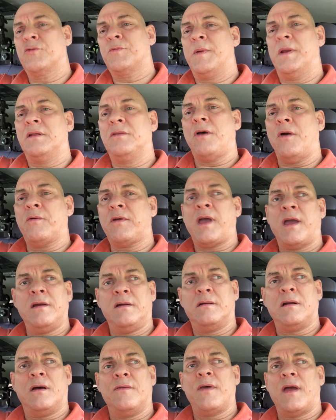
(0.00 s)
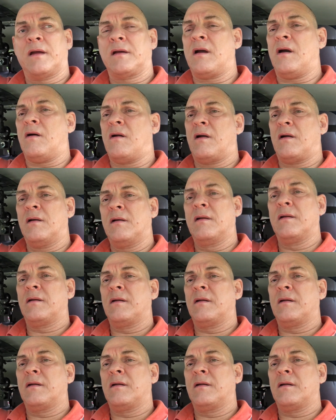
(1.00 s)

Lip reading: been located on that car,